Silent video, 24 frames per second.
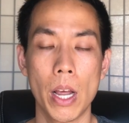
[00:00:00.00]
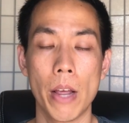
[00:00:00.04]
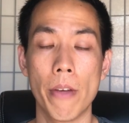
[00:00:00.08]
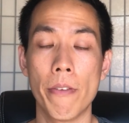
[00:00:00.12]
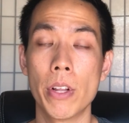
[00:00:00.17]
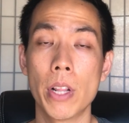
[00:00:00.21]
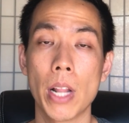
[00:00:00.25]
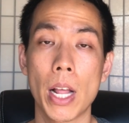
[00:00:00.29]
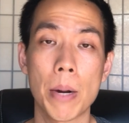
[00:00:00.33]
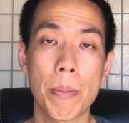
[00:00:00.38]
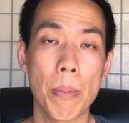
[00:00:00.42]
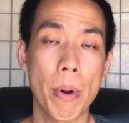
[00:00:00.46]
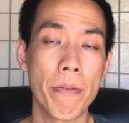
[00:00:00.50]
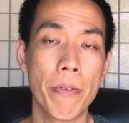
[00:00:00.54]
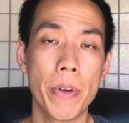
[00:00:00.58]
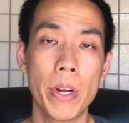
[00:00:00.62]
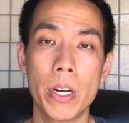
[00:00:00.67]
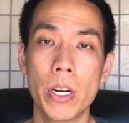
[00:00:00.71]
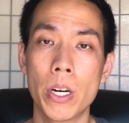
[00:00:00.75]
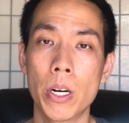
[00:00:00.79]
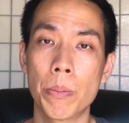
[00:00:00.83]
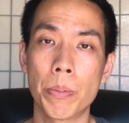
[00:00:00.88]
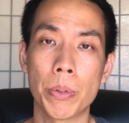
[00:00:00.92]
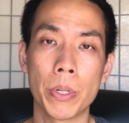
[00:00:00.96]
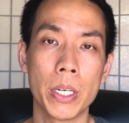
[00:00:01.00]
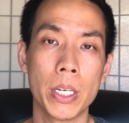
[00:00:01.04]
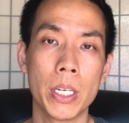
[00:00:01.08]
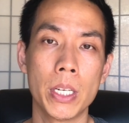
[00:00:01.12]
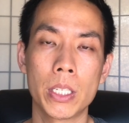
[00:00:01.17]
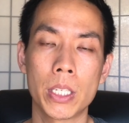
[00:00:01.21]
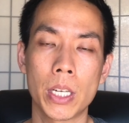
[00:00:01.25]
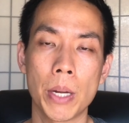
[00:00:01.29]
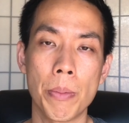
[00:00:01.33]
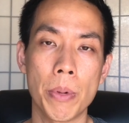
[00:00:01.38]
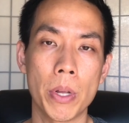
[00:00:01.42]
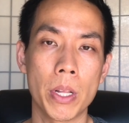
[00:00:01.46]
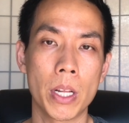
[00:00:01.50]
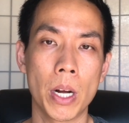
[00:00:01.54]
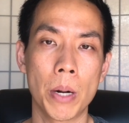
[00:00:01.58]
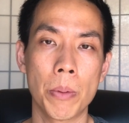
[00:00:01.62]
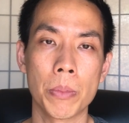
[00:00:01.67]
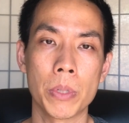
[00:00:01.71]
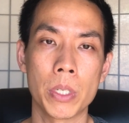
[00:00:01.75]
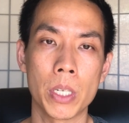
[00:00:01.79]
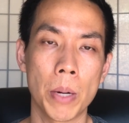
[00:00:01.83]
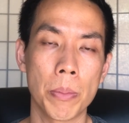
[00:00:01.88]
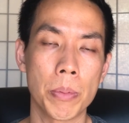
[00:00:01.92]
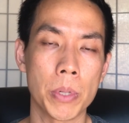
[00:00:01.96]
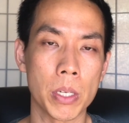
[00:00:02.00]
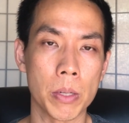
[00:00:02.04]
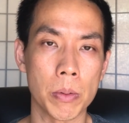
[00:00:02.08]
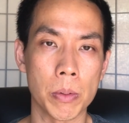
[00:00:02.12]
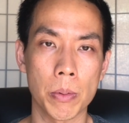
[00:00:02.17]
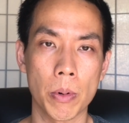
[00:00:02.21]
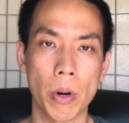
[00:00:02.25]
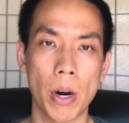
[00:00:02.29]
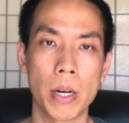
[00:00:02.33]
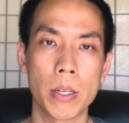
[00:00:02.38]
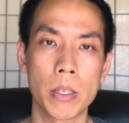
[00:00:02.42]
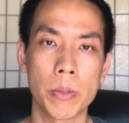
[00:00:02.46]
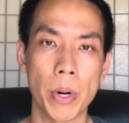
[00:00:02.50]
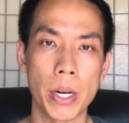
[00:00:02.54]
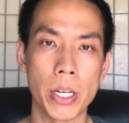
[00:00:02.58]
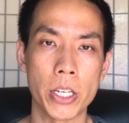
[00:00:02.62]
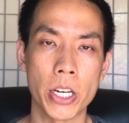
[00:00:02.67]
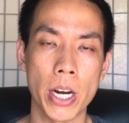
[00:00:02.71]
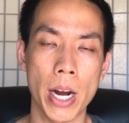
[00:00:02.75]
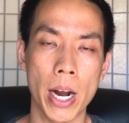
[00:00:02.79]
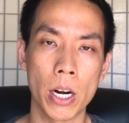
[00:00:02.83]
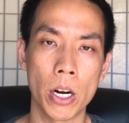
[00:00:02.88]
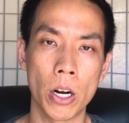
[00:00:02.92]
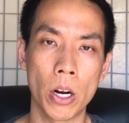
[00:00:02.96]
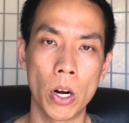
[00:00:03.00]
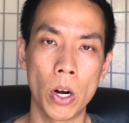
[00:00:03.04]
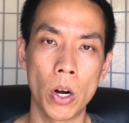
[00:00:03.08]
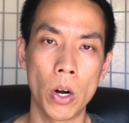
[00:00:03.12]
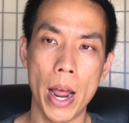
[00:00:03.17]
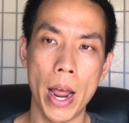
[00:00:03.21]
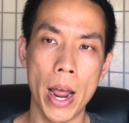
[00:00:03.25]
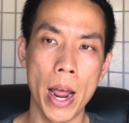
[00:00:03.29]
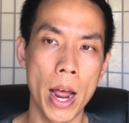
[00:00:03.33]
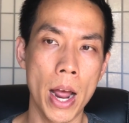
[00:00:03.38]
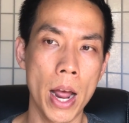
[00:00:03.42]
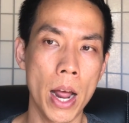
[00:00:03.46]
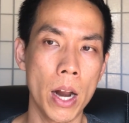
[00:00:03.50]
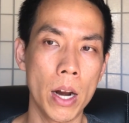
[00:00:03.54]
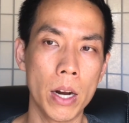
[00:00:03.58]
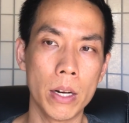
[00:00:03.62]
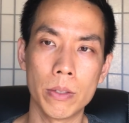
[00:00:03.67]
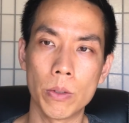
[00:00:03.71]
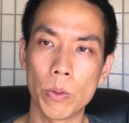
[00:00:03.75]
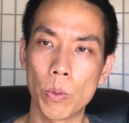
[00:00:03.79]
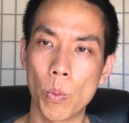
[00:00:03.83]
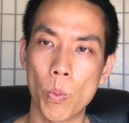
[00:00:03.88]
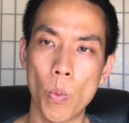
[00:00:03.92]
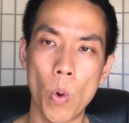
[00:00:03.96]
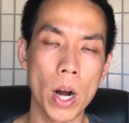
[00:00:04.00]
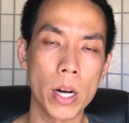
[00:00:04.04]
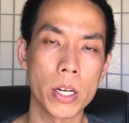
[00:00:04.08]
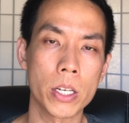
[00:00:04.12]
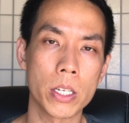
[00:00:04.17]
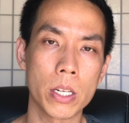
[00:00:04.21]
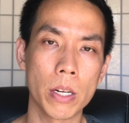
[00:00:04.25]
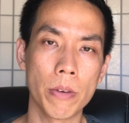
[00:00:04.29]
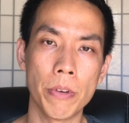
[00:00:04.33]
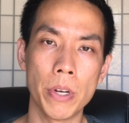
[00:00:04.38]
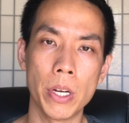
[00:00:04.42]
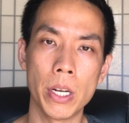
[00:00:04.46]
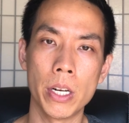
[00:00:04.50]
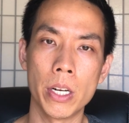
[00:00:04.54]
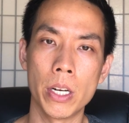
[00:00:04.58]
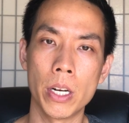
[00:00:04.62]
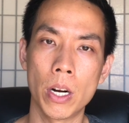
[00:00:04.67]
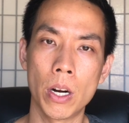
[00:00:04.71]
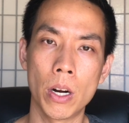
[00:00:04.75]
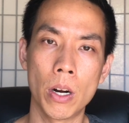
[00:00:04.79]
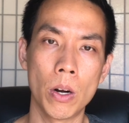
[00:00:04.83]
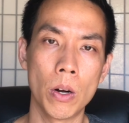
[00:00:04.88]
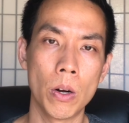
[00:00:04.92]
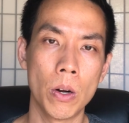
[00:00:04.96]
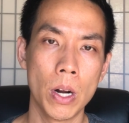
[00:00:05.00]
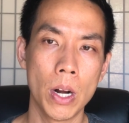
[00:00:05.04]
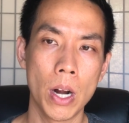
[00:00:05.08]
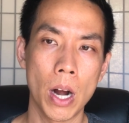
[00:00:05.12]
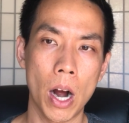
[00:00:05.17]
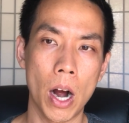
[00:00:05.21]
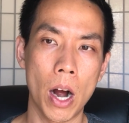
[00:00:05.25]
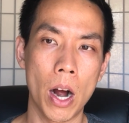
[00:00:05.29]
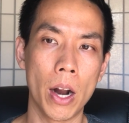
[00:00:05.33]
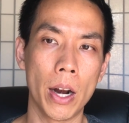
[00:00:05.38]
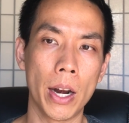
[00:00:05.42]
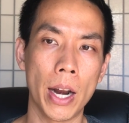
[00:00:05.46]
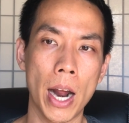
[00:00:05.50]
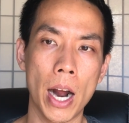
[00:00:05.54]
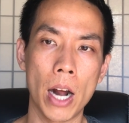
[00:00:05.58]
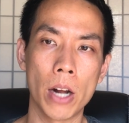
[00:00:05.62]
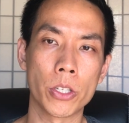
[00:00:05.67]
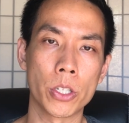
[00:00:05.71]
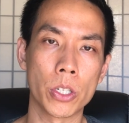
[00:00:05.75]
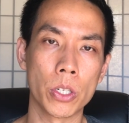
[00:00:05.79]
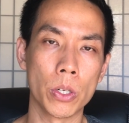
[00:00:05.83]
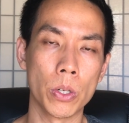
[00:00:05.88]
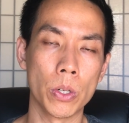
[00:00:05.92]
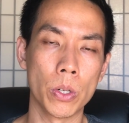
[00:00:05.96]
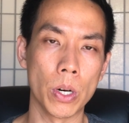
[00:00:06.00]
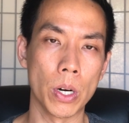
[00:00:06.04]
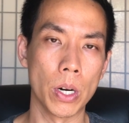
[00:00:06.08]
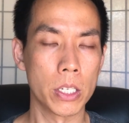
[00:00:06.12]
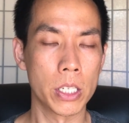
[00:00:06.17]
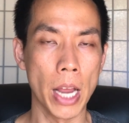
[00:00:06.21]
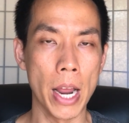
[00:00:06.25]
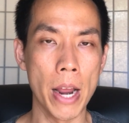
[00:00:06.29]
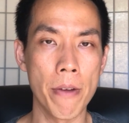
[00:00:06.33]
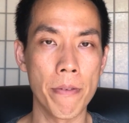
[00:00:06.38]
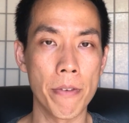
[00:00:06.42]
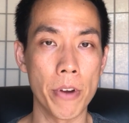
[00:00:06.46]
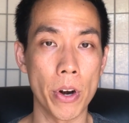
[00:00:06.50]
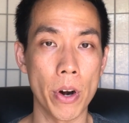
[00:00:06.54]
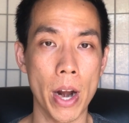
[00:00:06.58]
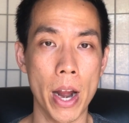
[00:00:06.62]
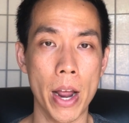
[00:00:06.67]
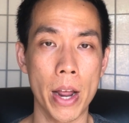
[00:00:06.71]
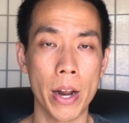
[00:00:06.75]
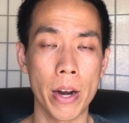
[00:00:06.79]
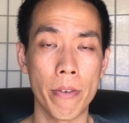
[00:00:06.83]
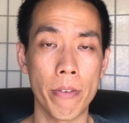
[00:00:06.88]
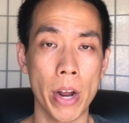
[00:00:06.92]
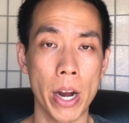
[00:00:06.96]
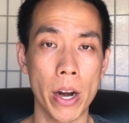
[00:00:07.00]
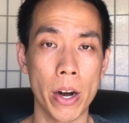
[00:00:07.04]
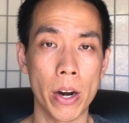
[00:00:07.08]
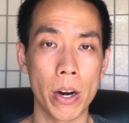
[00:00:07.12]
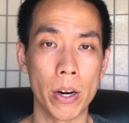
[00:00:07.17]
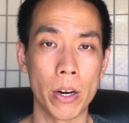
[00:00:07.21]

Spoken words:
If you like my video, please give me a thumbs up, subscribe to my channel, and watch the video on how to save your head of hair.